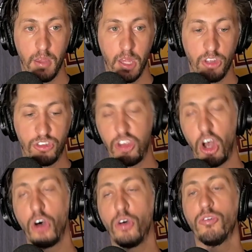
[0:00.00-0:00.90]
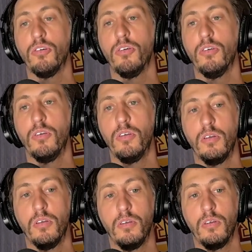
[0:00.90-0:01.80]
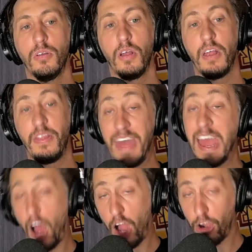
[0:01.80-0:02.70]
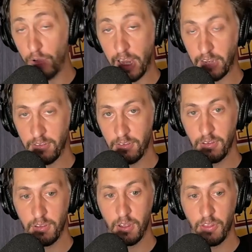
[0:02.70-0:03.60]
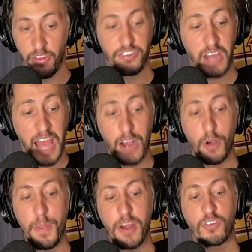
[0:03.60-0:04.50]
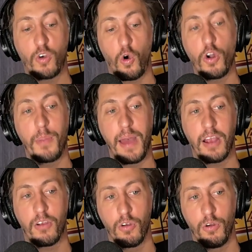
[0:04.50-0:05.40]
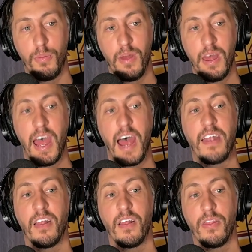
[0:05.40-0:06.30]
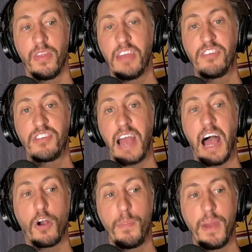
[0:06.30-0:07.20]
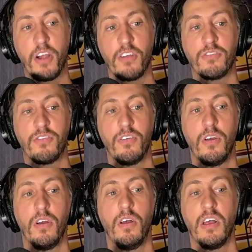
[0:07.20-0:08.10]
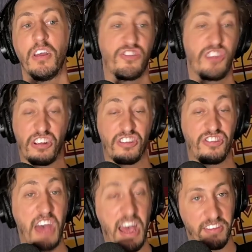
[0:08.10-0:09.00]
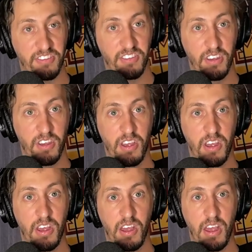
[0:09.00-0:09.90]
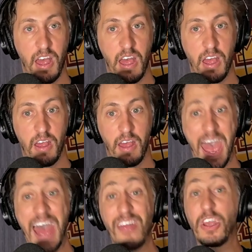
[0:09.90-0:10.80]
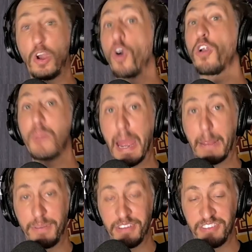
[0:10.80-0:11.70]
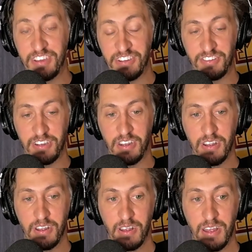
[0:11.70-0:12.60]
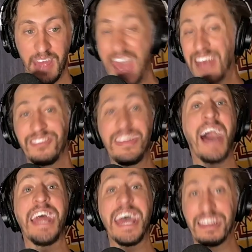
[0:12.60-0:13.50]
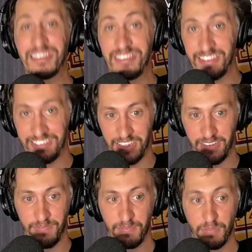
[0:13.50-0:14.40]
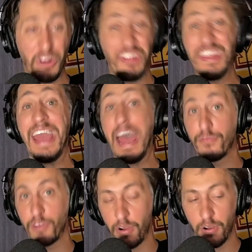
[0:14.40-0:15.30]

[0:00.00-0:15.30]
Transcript: So they are right. The Chicago Bears quarterback room and the Chicago Bears success at the quarterback position has not existed really ever.